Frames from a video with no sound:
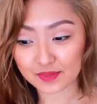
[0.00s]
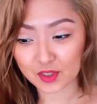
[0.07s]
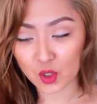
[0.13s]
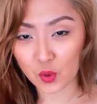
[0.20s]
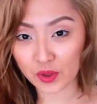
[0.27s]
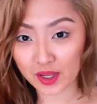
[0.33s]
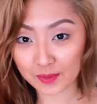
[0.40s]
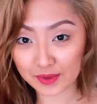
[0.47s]

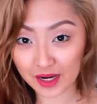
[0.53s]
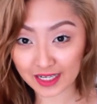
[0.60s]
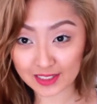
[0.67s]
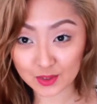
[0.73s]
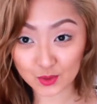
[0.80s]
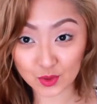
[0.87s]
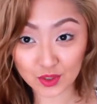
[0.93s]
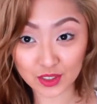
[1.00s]
Growing up in high
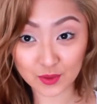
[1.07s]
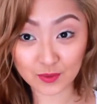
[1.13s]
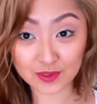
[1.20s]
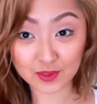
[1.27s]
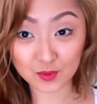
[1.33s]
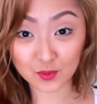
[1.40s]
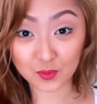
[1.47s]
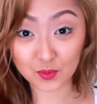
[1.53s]
school, it
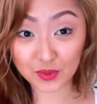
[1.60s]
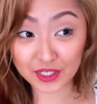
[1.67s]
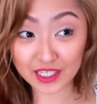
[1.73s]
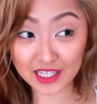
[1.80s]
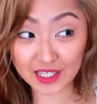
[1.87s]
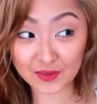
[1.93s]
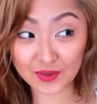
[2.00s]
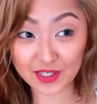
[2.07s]
was
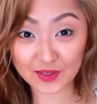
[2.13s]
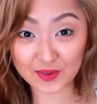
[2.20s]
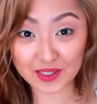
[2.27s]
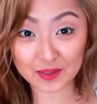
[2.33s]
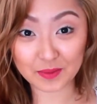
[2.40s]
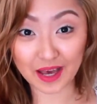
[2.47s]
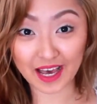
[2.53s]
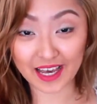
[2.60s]

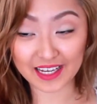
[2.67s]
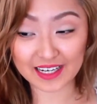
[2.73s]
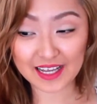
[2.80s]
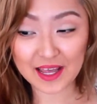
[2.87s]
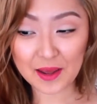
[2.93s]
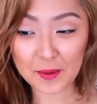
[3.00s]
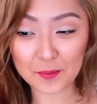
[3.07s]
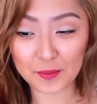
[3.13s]
really bad,
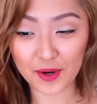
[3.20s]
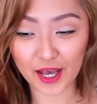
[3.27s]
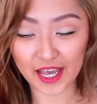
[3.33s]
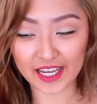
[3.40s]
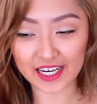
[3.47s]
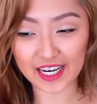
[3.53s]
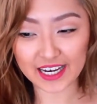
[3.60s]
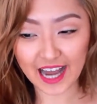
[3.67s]

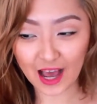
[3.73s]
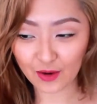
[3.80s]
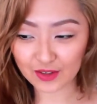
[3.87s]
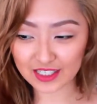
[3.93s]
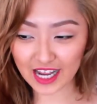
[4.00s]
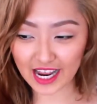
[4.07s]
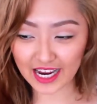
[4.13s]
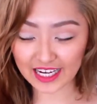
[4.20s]
but
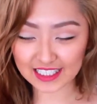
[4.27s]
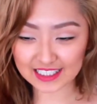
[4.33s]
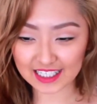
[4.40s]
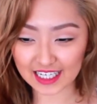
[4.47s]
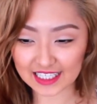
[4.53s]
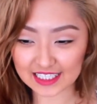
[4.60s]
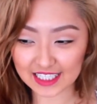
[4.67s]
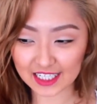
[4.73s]
nowadays
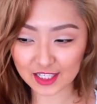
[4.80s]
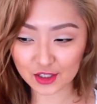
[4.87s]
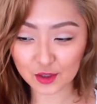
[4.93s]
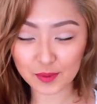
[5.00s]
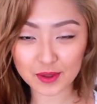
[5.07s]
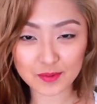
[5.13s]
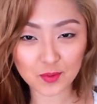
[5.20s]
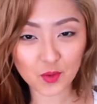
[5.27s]
it's a little
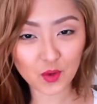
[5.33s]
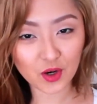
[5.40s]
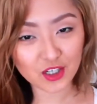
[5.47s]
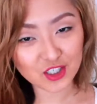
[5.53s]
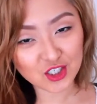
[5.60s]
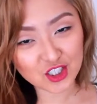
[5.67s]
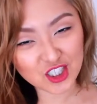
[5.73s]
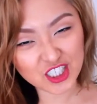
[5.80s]
bit
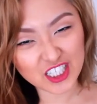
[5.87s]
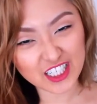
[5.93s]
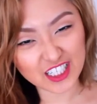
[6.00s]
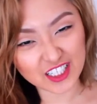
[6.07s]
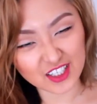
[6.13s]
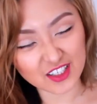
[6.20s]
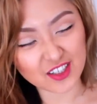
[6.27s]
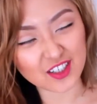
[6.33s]
more
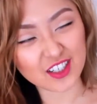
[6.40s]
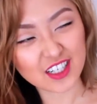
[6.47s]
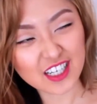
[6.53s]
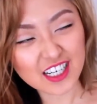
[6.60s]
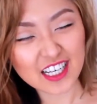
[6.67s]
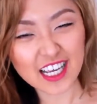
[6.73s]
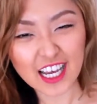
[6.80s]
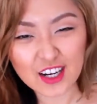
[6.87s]
chill.
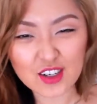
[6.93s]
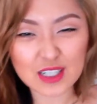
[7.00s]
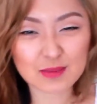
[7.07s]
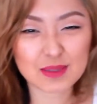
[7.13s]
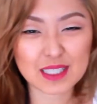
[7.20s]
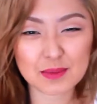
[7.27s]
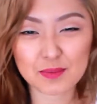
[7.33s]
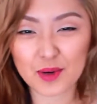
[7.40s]
It
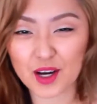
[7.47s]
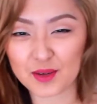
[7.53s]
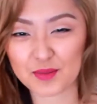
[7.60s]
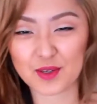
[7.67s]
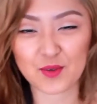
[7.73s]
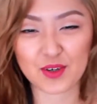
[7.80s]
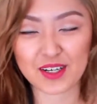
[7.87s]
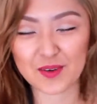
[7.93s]
creeps up on
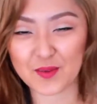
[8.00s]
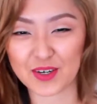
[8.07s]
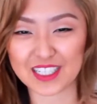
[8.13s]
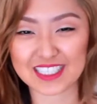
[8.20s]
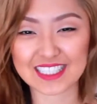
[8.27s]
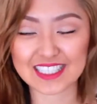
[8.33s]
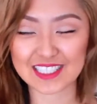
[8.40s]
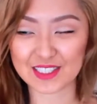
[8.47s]
me when it
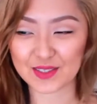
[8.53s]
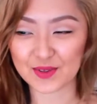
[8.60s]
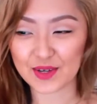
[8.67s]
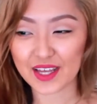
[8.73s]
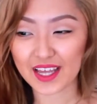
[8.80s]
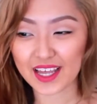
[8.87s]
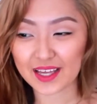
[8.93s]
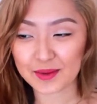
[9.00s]
wants to,
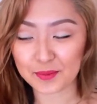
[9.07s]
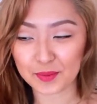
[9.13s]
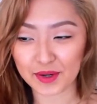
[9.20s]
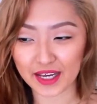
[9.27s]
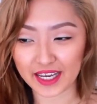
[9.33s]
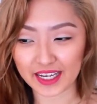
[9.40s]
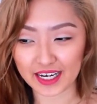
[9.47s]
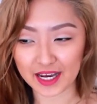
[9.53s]

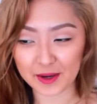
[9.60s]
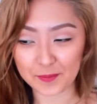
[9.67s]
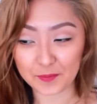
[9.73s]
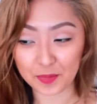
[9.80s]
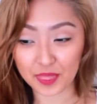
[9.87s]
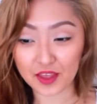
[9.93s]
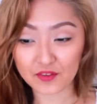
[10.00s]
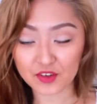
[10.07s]
but
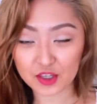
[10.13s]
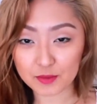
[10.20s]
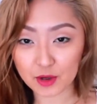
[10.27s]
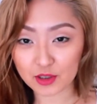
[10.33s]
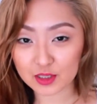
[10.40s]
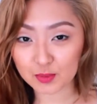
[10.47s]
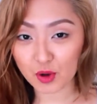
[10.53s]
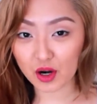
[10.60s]
for the
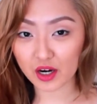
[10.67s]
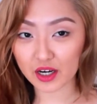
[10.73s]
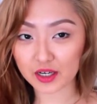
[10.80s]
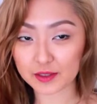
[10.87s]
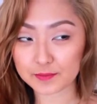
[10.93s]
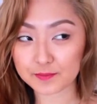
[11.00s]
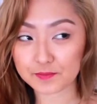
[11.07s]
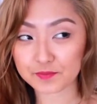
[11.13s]
most
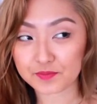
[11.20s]
part,